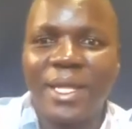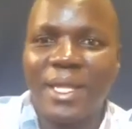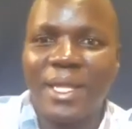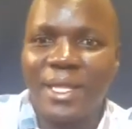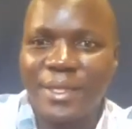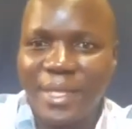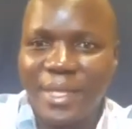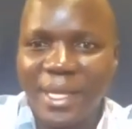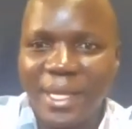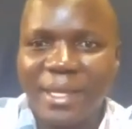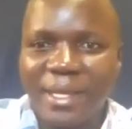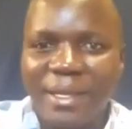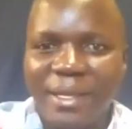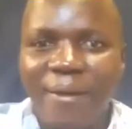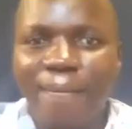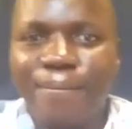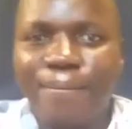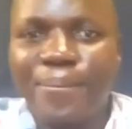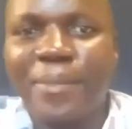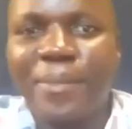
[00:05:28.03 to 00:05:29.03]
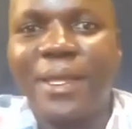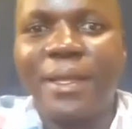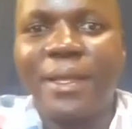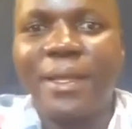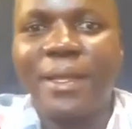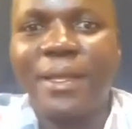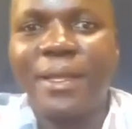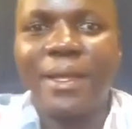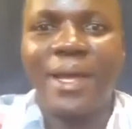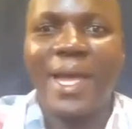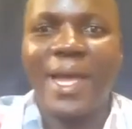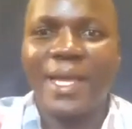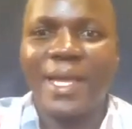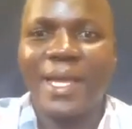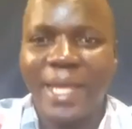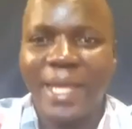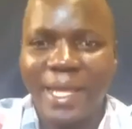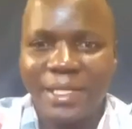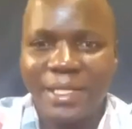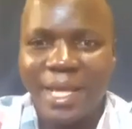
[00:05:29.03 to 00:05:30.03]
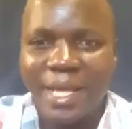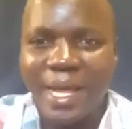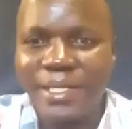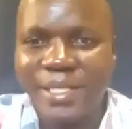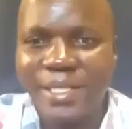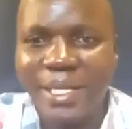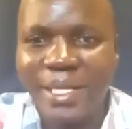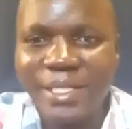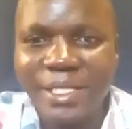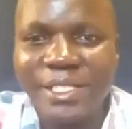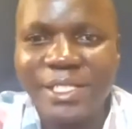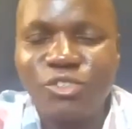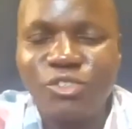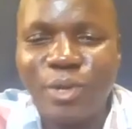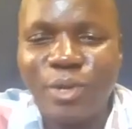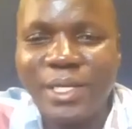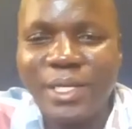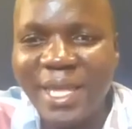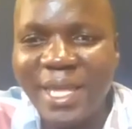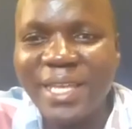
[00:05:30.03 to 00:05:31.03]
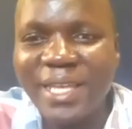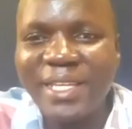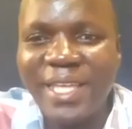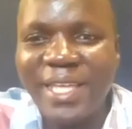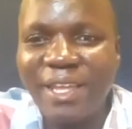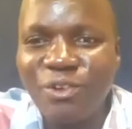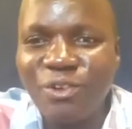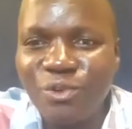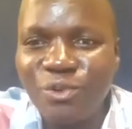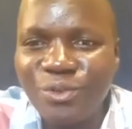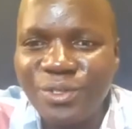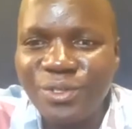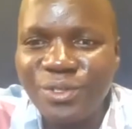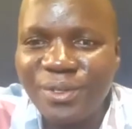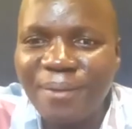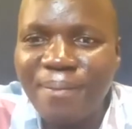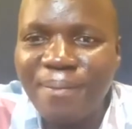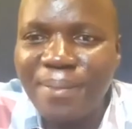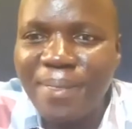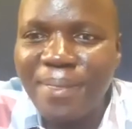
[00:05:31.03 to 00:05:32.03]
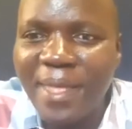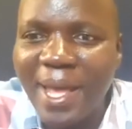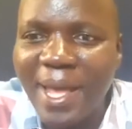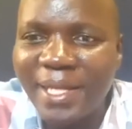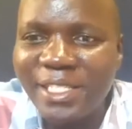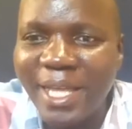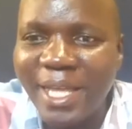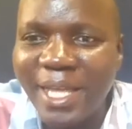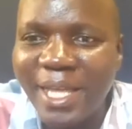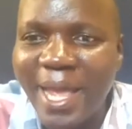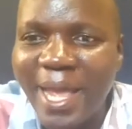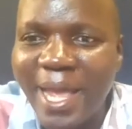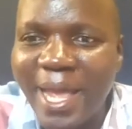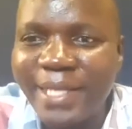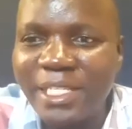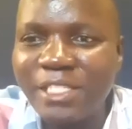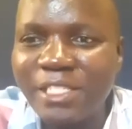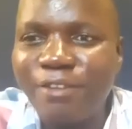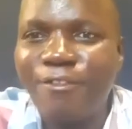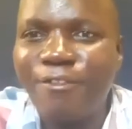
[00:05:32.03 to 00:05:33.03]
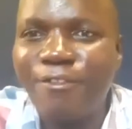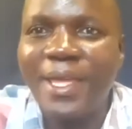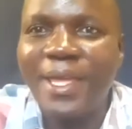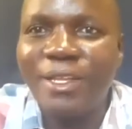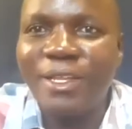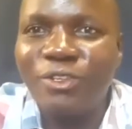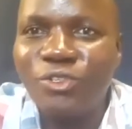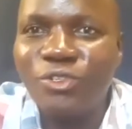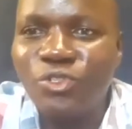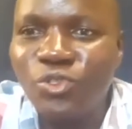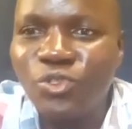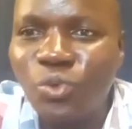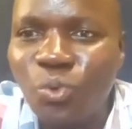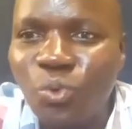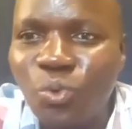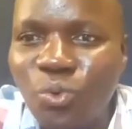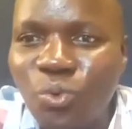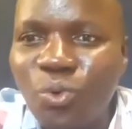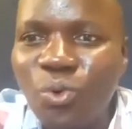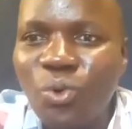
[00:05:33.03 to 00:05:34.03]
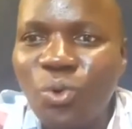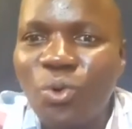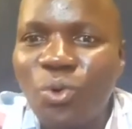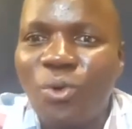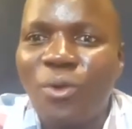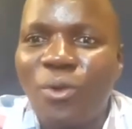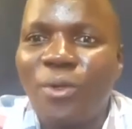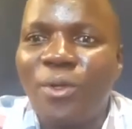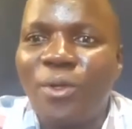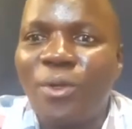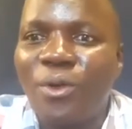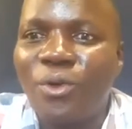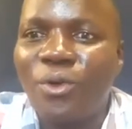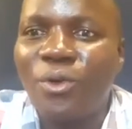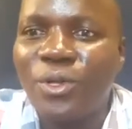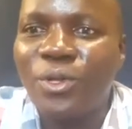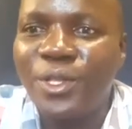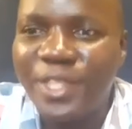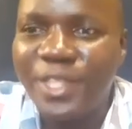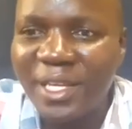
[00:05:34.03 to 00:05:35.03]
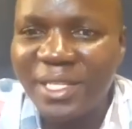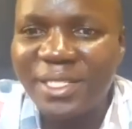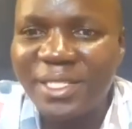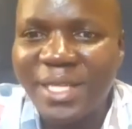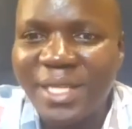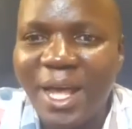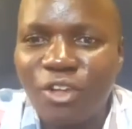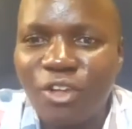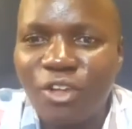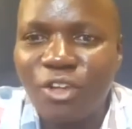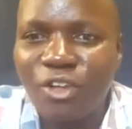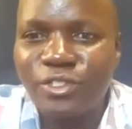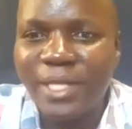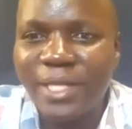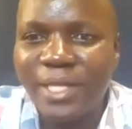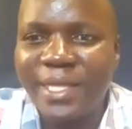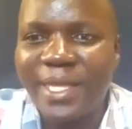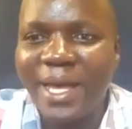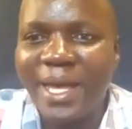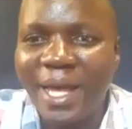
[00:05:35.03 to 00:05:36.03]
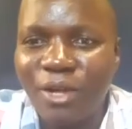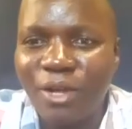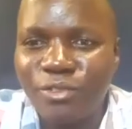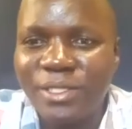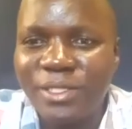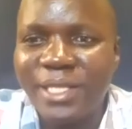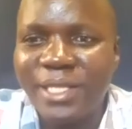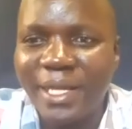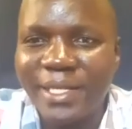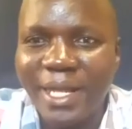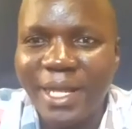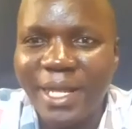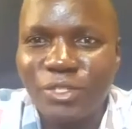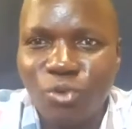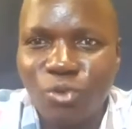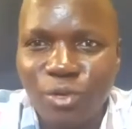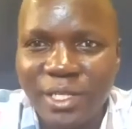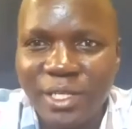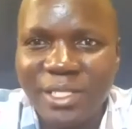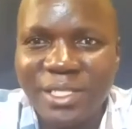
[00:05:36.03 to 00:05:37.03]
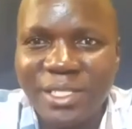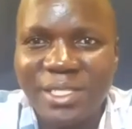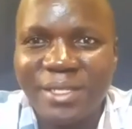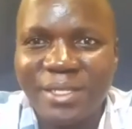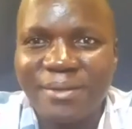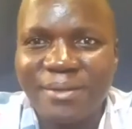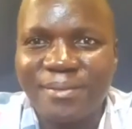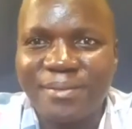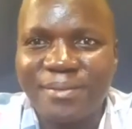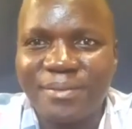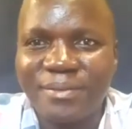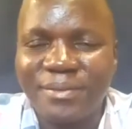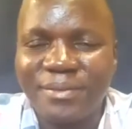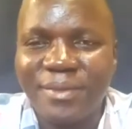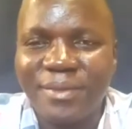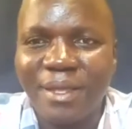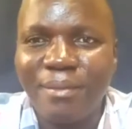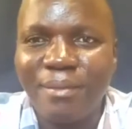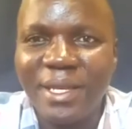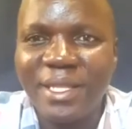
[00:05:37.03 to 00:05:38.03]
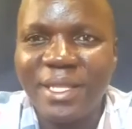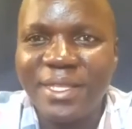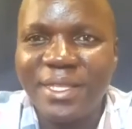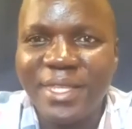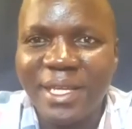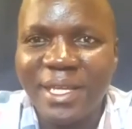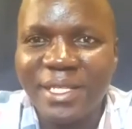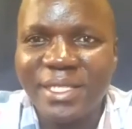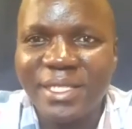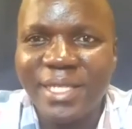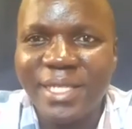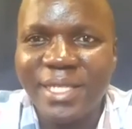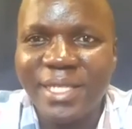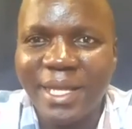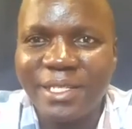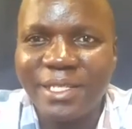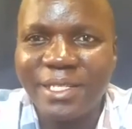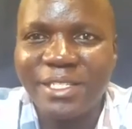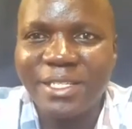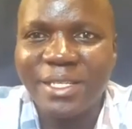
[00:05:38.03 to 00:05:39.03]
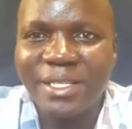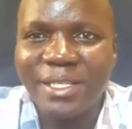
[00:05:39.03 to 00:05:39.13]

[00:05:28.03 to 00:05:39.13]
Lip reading: Then I said it's your turn. Can you identify two things outside the house that are solids? Meaning things that,